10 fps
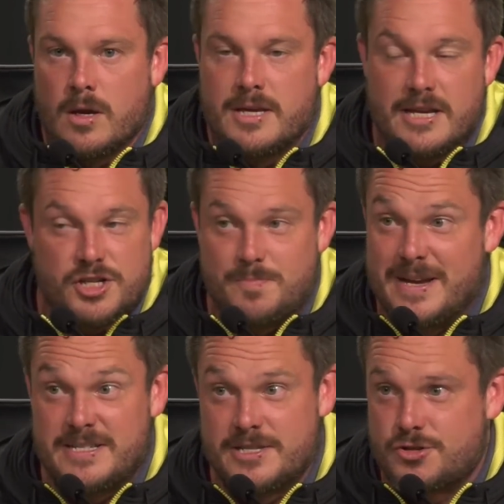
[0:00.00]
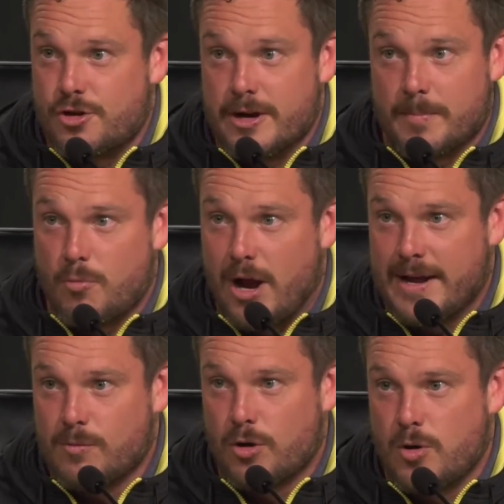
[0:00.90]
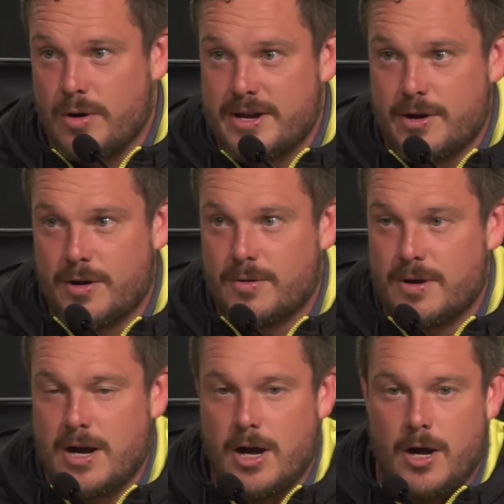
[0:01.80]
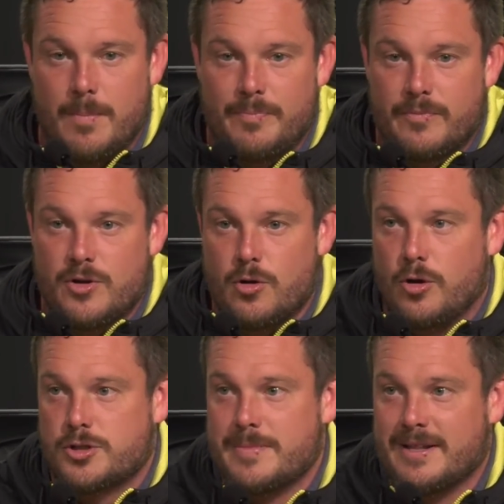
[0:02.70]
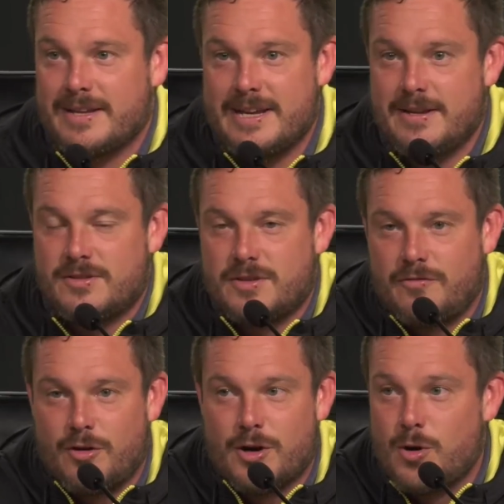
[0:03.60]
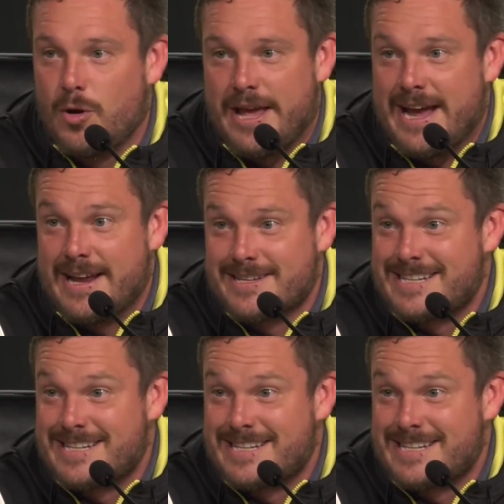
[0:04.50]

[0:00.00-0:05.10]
Yeah, just business trip, right? We're going here, you know, ultimately for a gold hand.